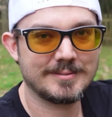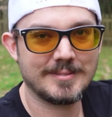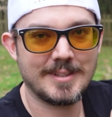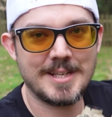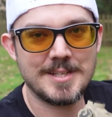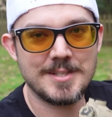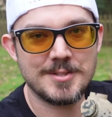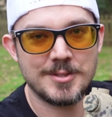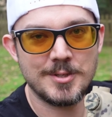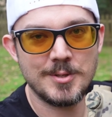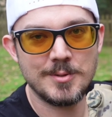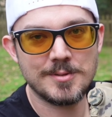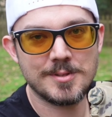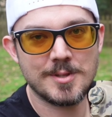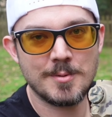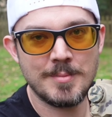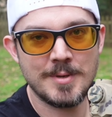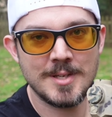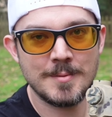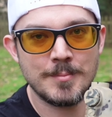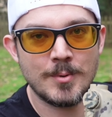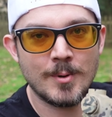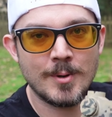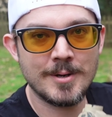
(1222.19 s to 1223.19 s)
It shoots the
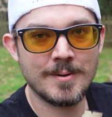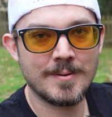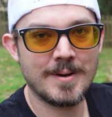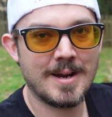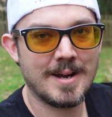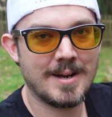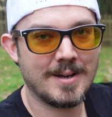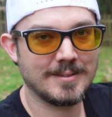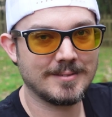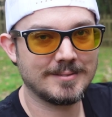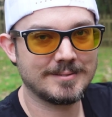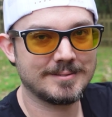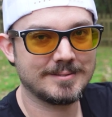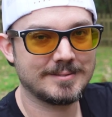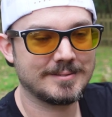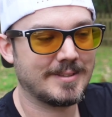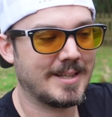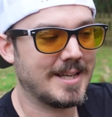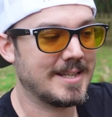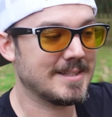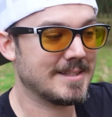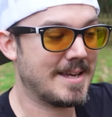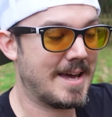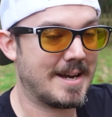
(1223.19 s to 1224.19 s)
big boy around.
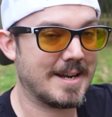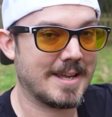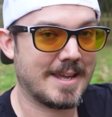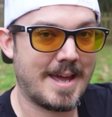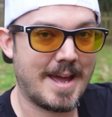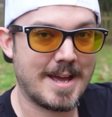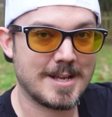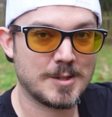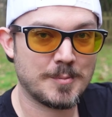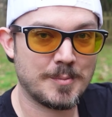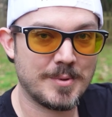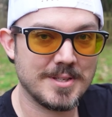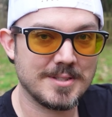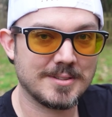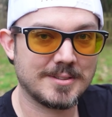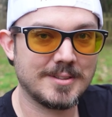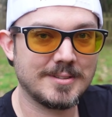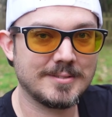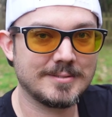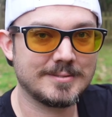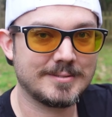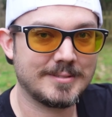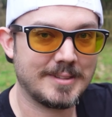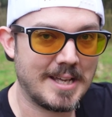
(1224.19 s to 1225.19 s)
It's got a gas
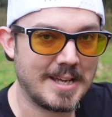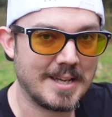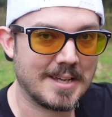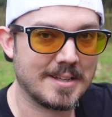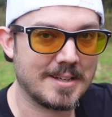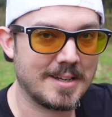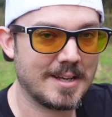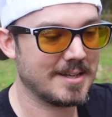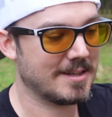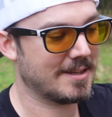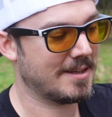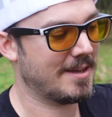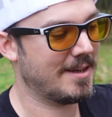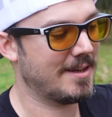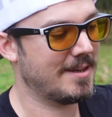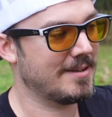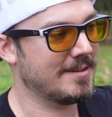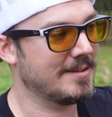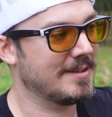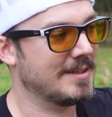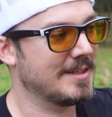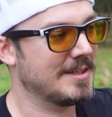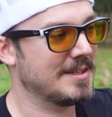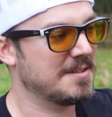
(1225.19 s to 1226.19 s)
piston like an AK.
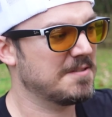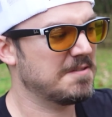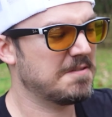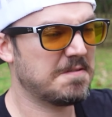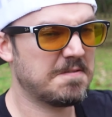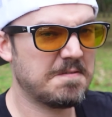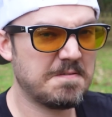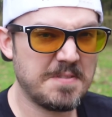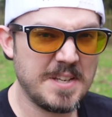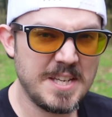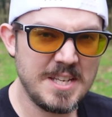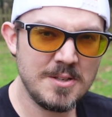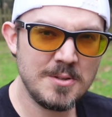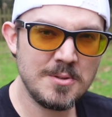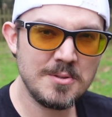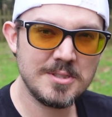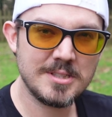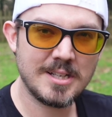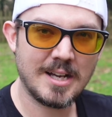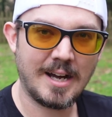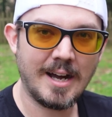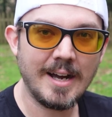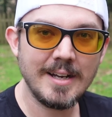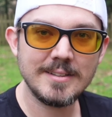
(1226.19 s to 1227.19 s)
Feels
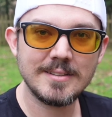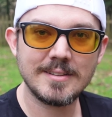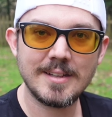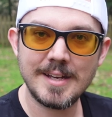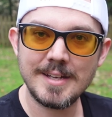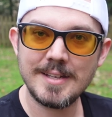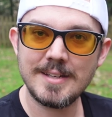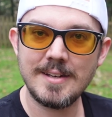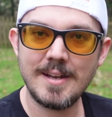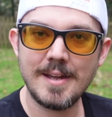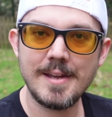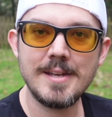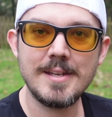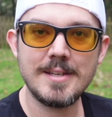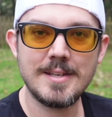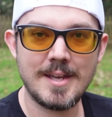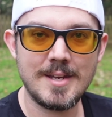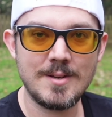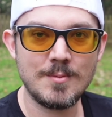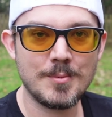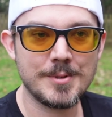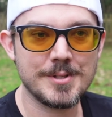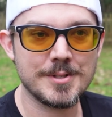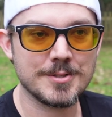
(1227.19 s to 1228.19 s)
kind of like an
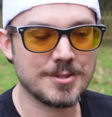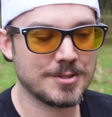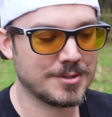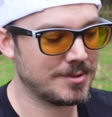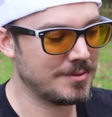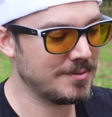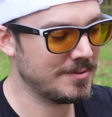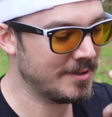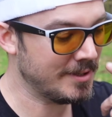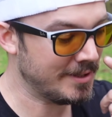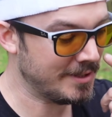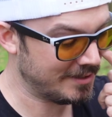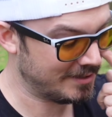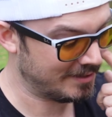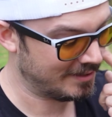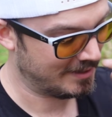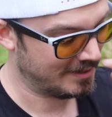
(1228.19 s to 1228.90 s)
AK when you're shooting it.